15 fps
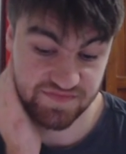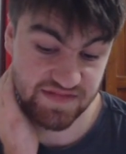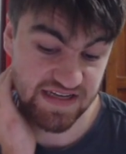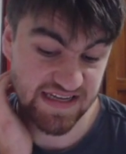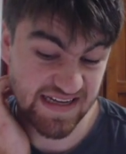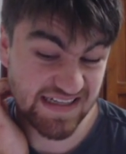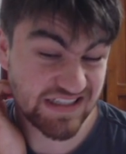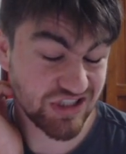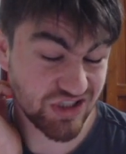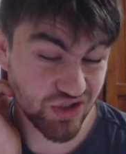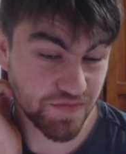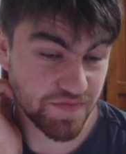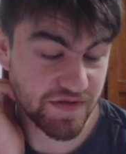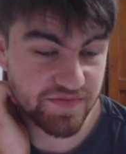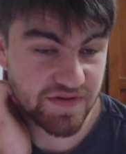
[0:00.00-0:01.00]
he
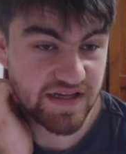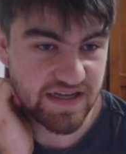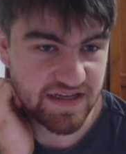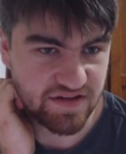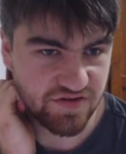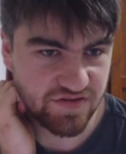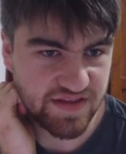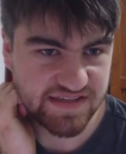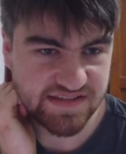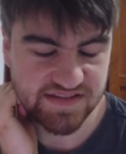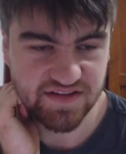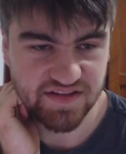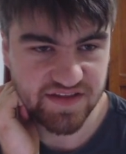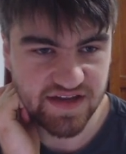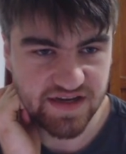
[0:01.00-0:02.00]
should be playing though, that's
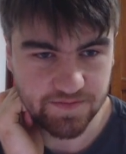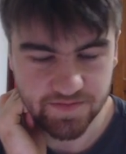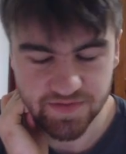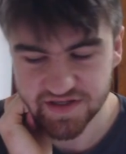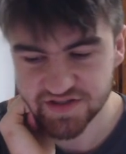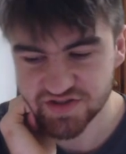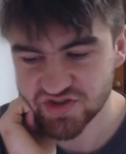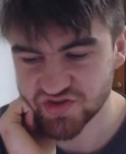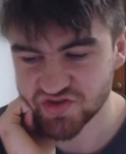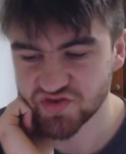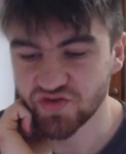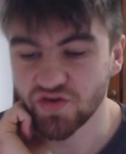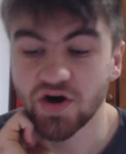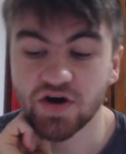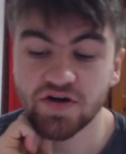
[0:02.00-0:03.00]
the thing, but he's just
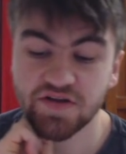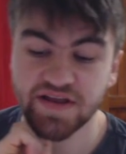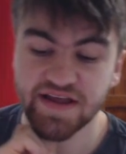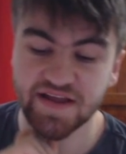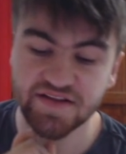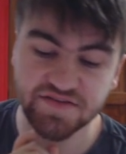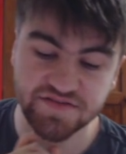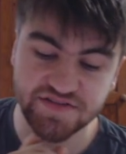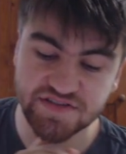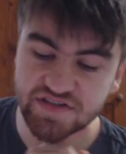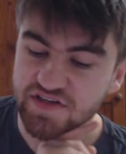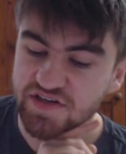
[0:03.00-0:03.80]
not, and